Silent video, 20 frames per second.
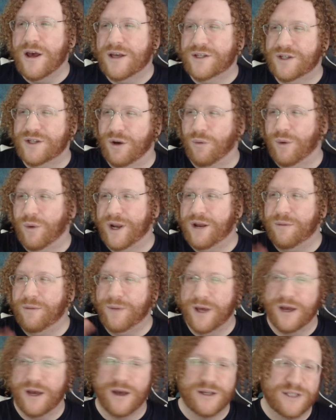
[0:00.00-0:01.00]
So, when you
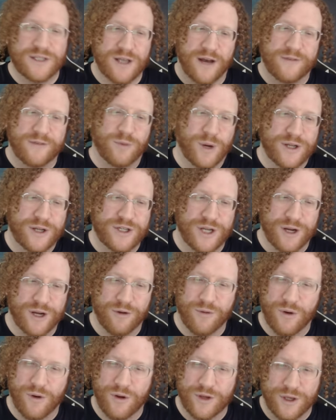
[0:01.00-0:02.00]
pick a software engineer
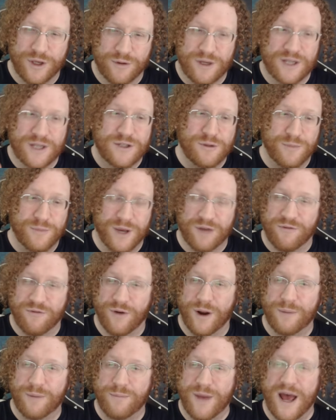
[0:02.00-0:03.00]
role, you need to pick
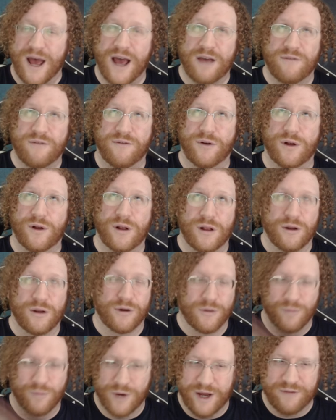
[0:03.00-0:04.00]
front, back, full,
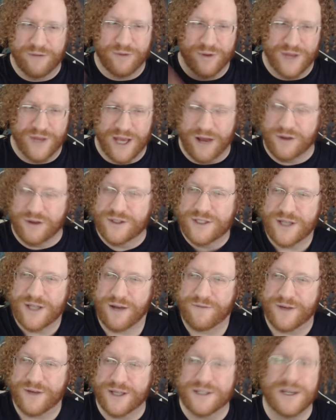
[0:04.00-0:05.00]
or whatever the else
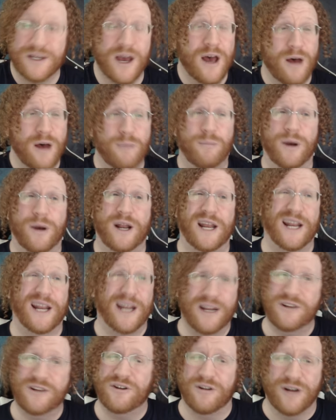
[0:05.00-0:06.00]
stuff is. But an
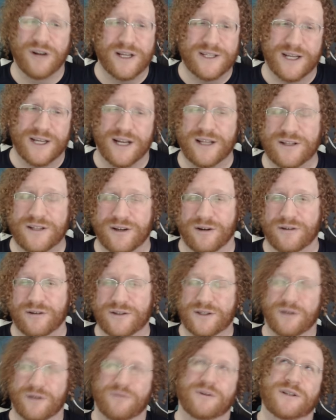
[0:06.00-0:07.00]
intern is an intern.
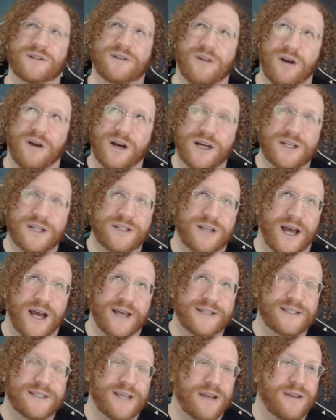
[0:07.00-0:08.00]
So, as long as
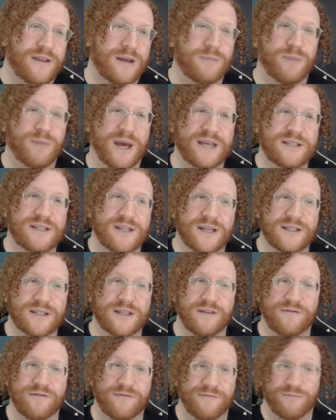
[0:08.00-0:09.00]
I see the basics
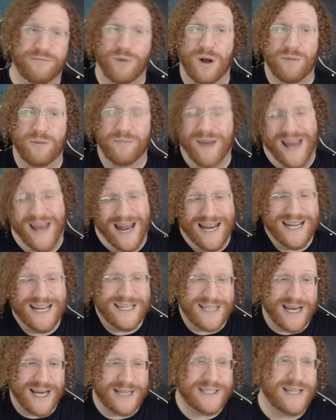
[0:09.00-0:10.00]
of, well, any
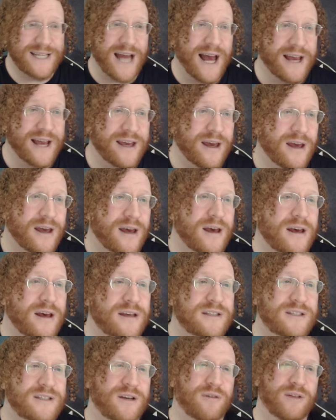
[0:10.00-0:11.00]
tech stack,
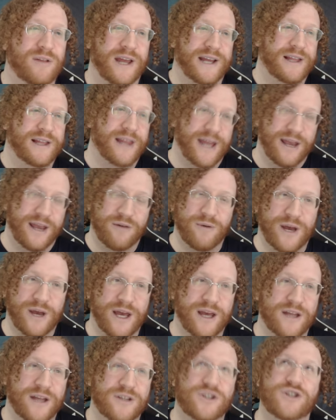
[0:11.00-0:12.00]
so like
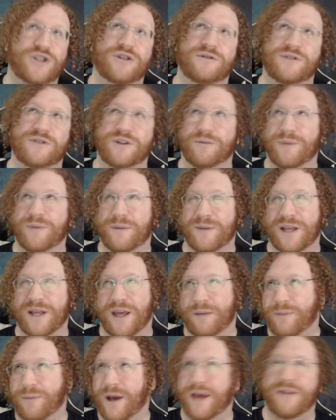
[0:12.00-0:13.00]
language, so maybe
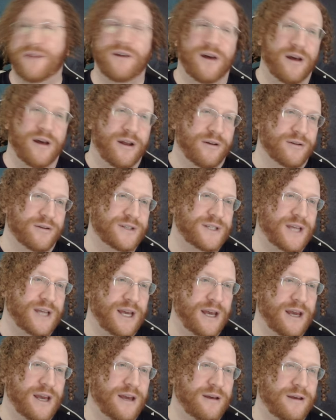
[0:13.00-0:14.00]
like Python or
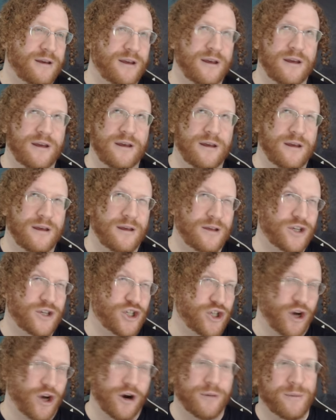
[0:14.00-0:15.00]
C#,
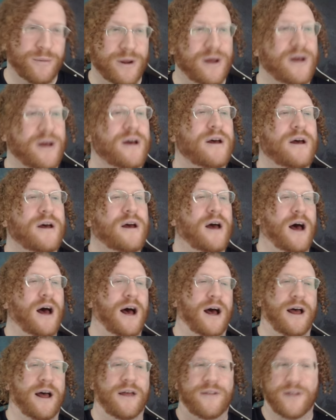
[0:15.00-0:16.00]

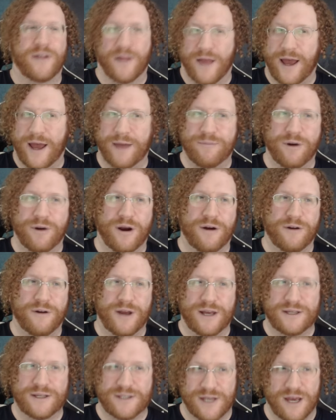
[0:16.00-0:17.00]
the
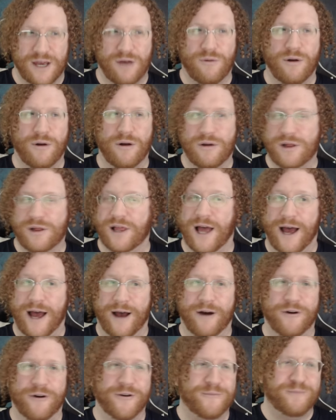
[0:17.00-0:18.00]
library, SQL,
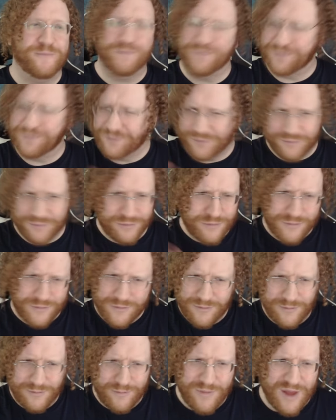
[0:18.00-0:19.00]
cloud,
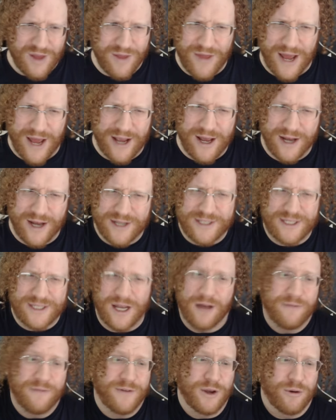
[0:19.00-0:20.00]
that kind of
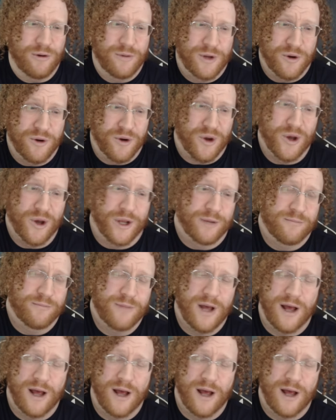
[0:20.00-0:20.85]
stuff, you're good.